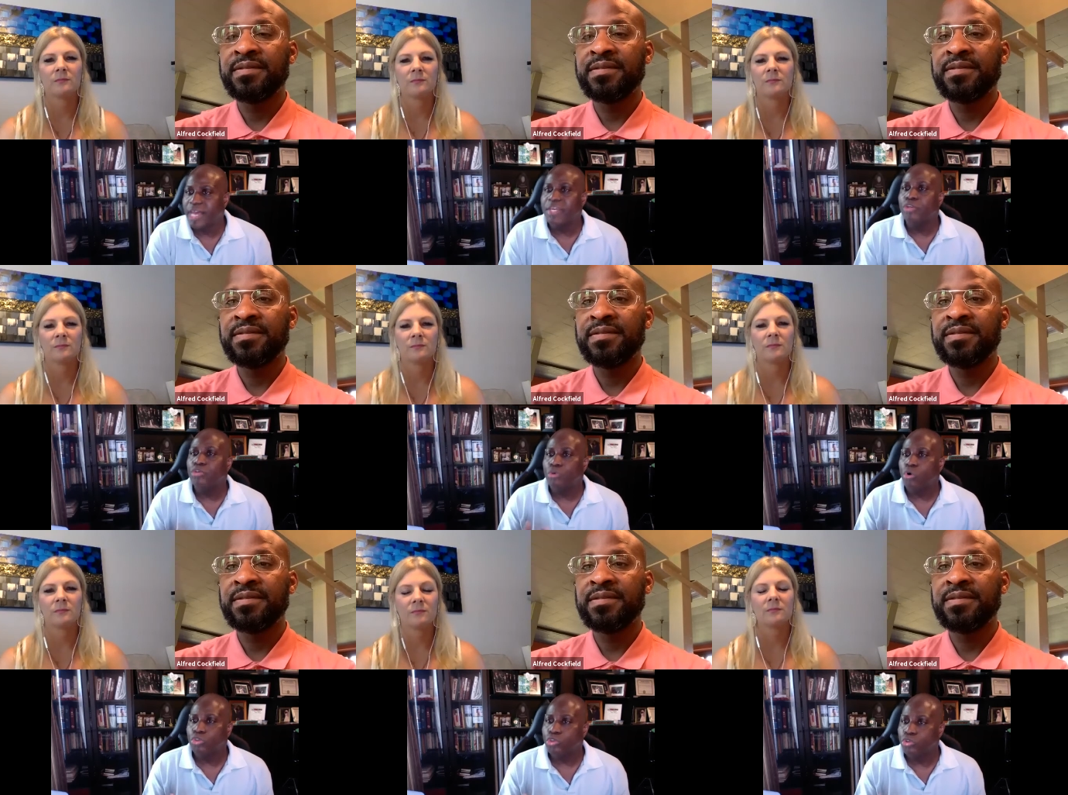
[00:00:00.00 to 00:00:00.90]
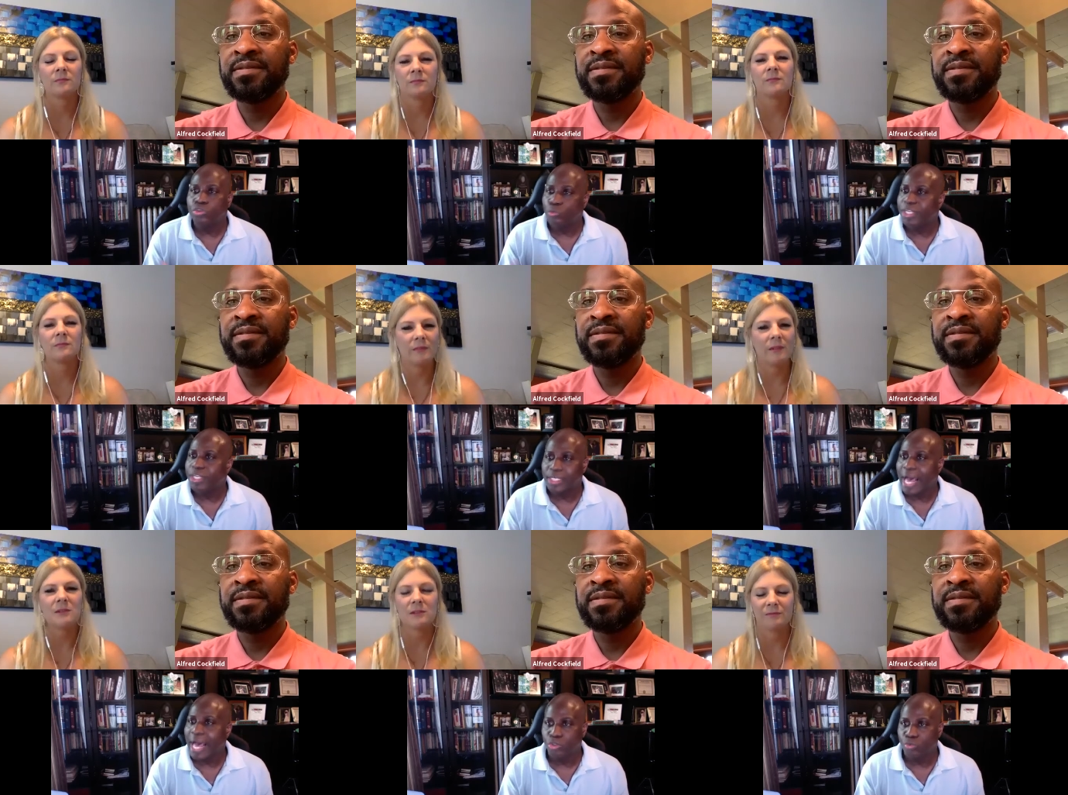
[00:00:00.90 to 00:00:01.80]
Speaker 1: get too old to do some reading
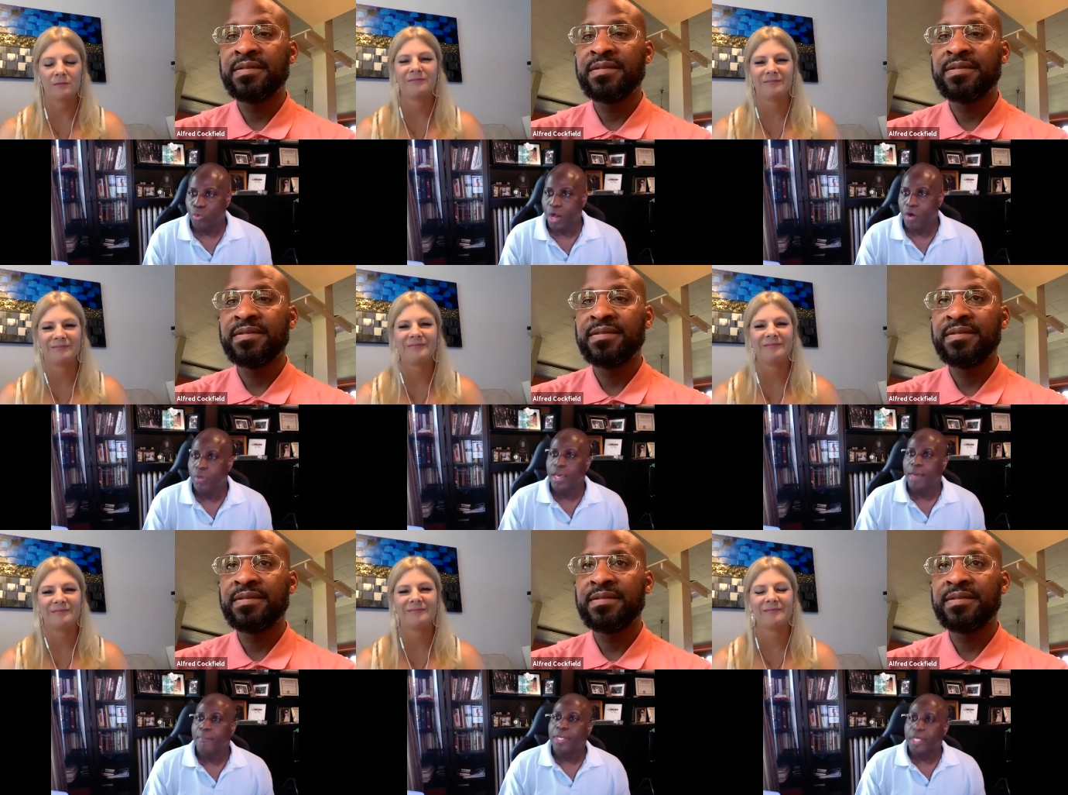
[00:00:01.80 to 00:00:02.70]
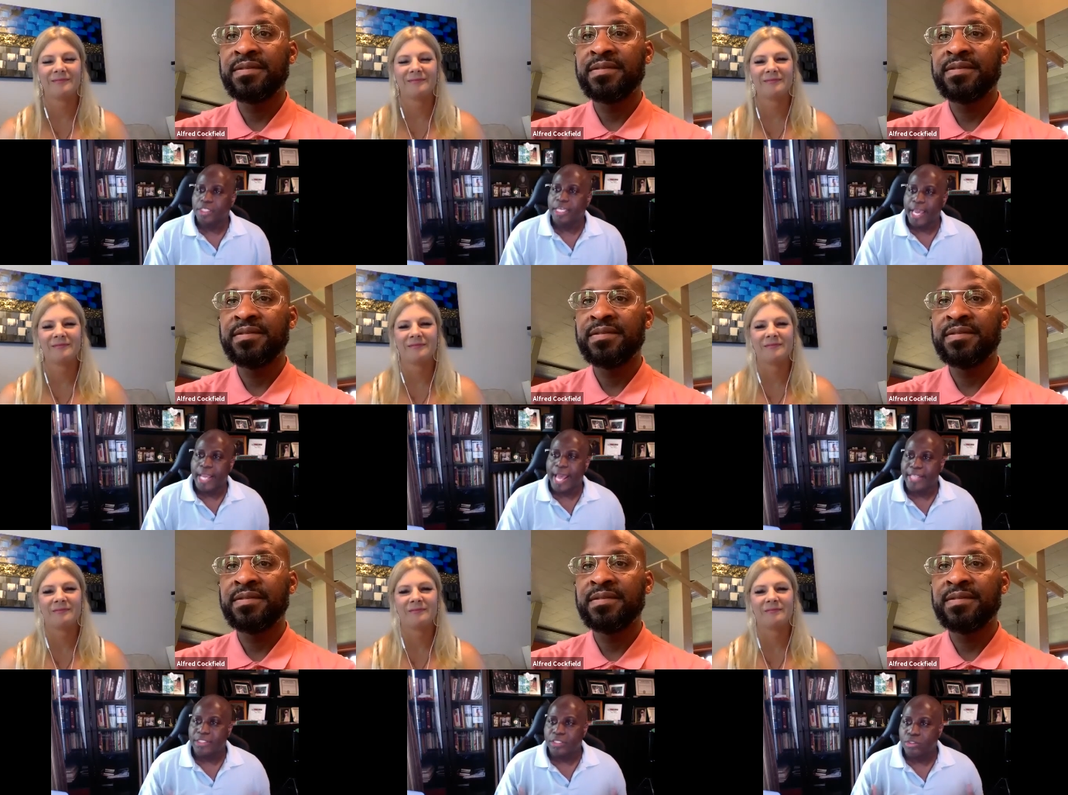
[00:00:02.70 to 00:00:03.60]
aloud as well, because again,
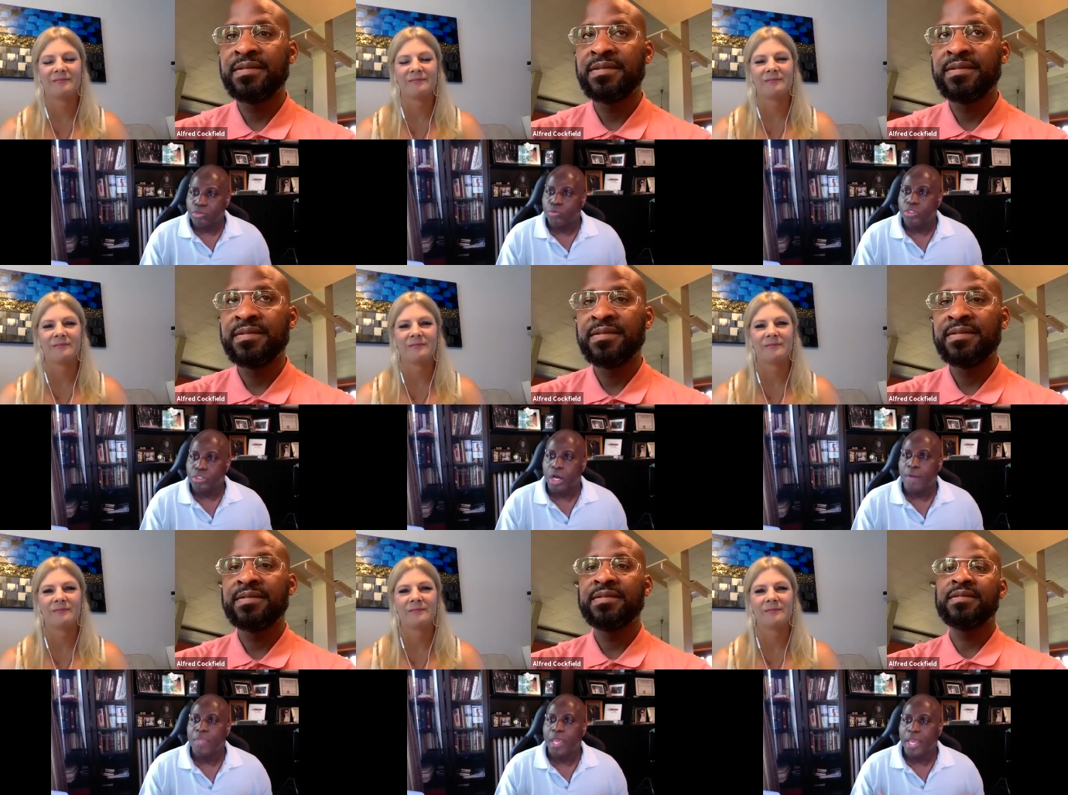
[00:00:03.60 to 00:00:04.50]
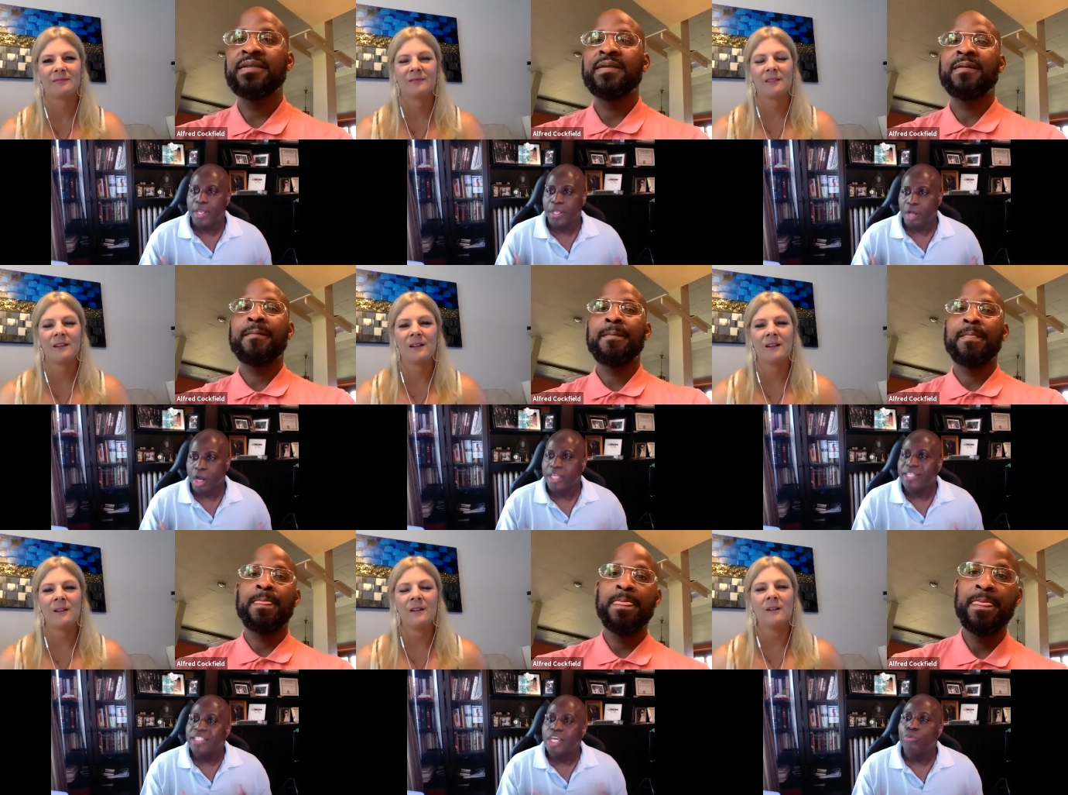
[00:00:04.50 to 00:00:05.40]
as the students are and are
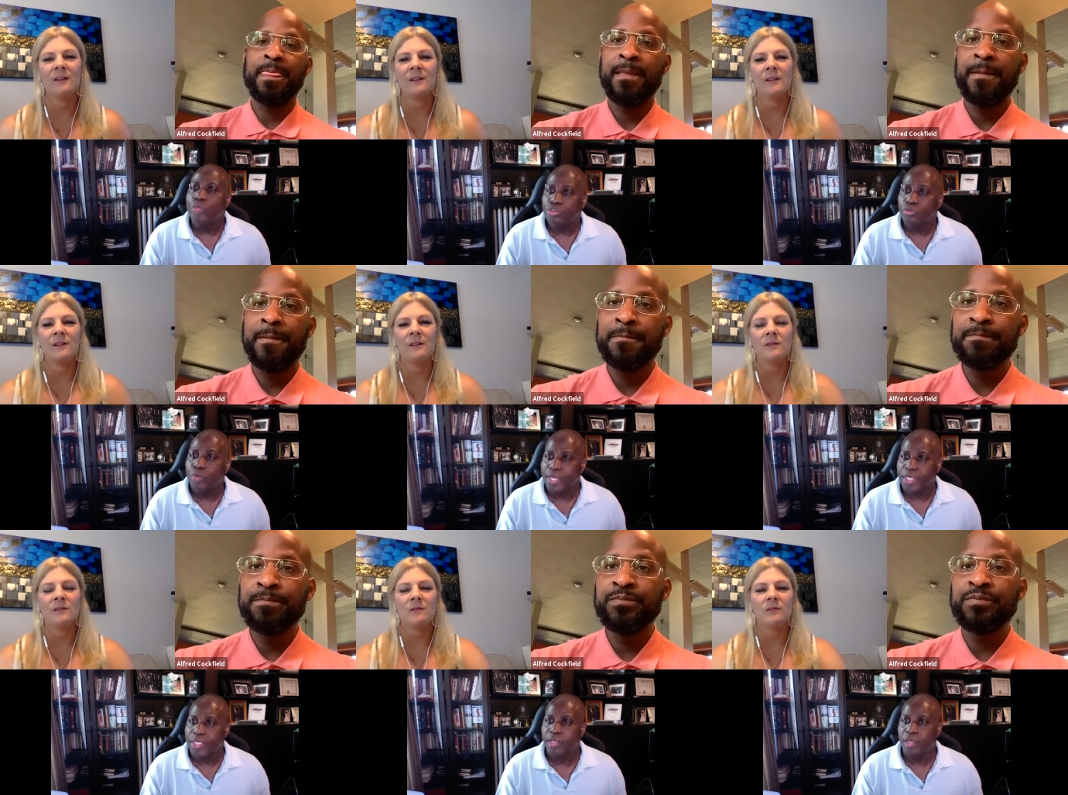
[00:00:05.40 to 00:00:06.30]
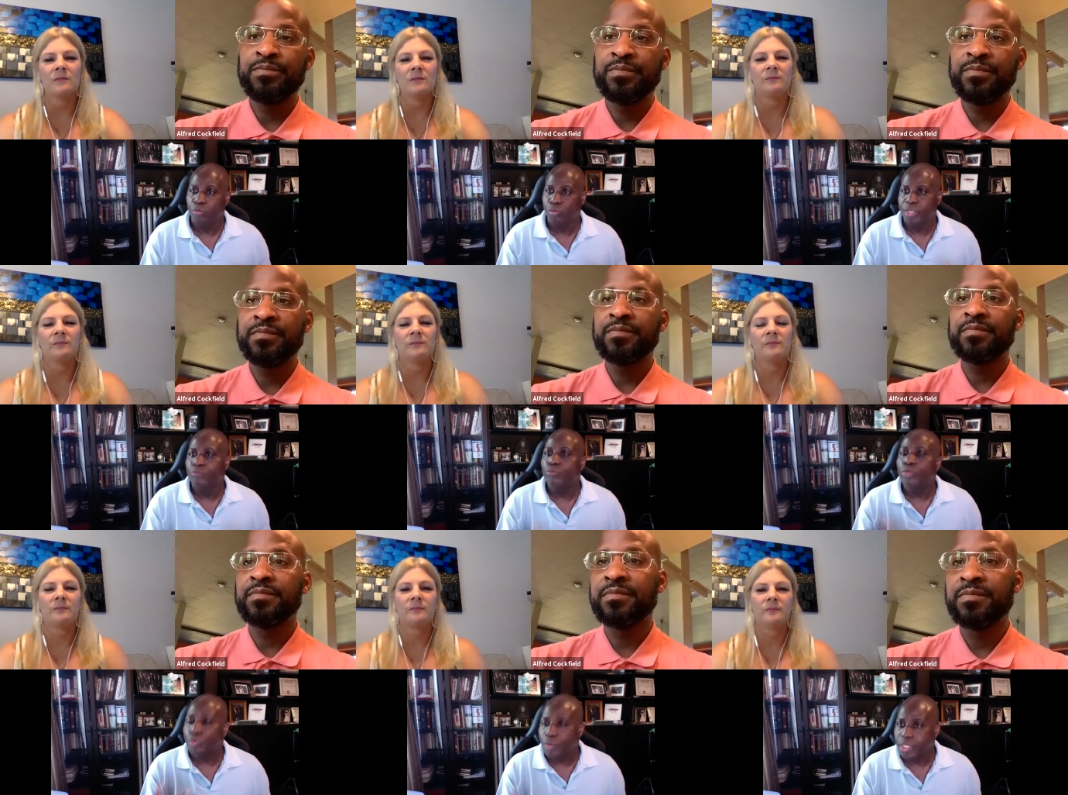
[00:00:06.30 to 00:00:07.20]
continuing to read and, and read
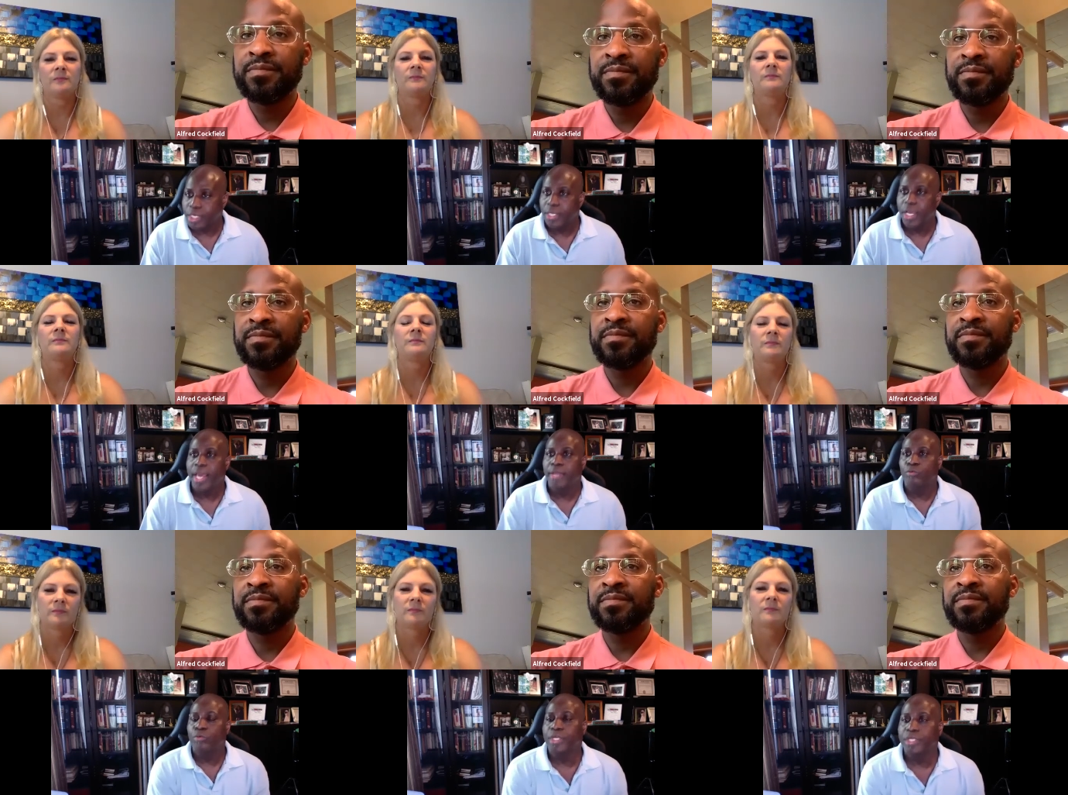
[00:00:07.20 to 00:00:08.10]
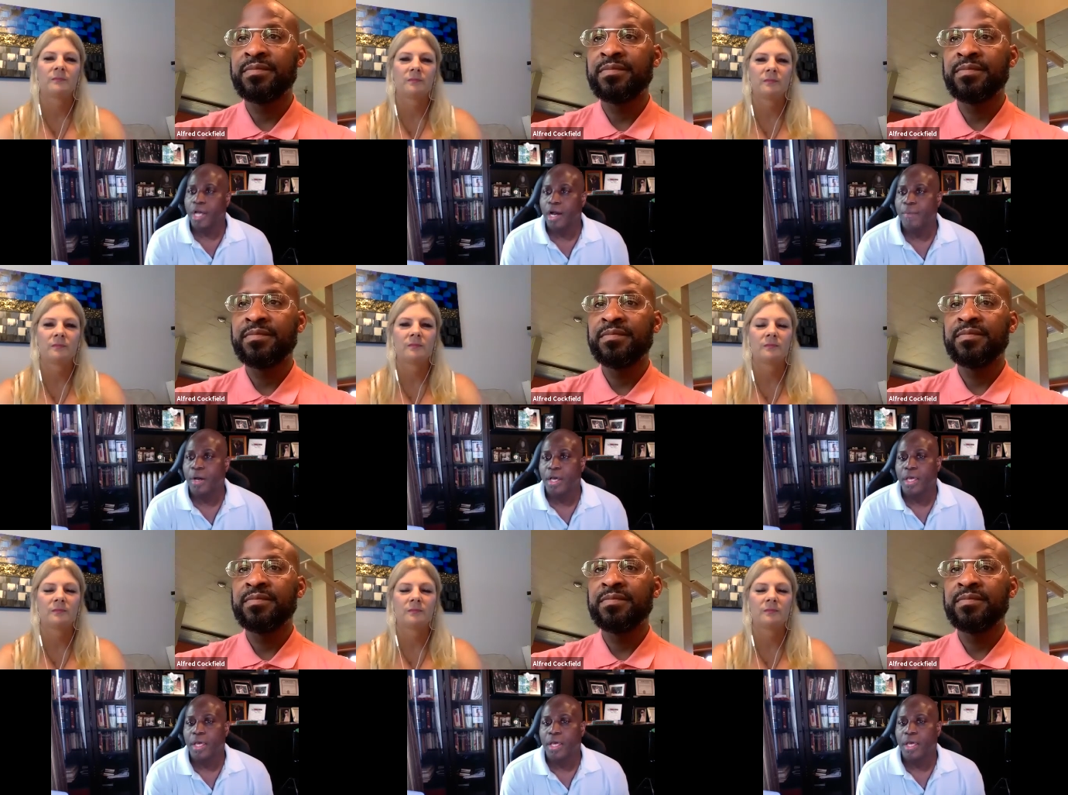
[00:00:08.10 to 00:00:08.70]
frequently and read um, uh,